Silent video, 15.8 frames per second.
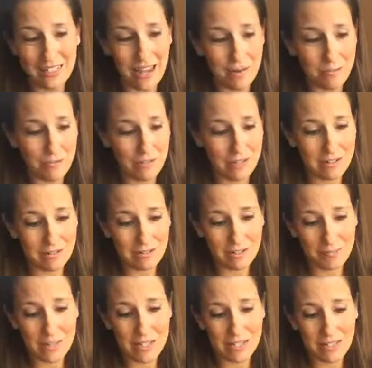I put in a
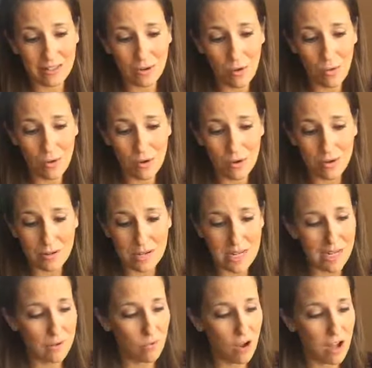little piece of the corn,
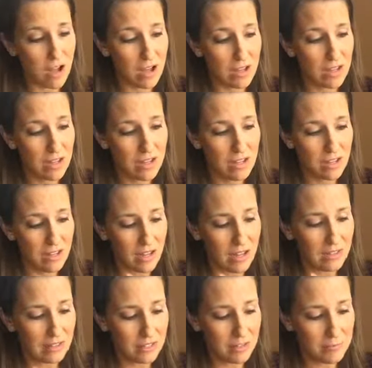quinoa,
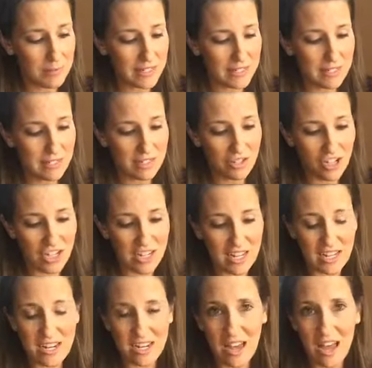a little piece of the
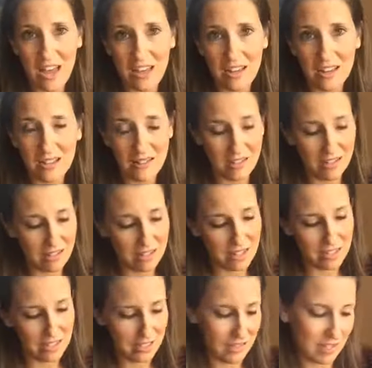chicken, and
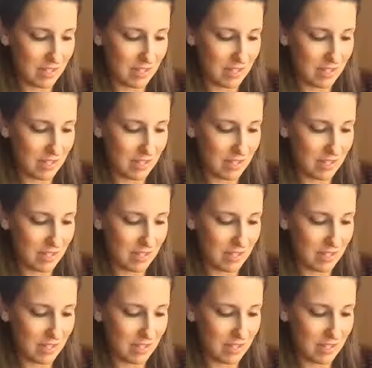this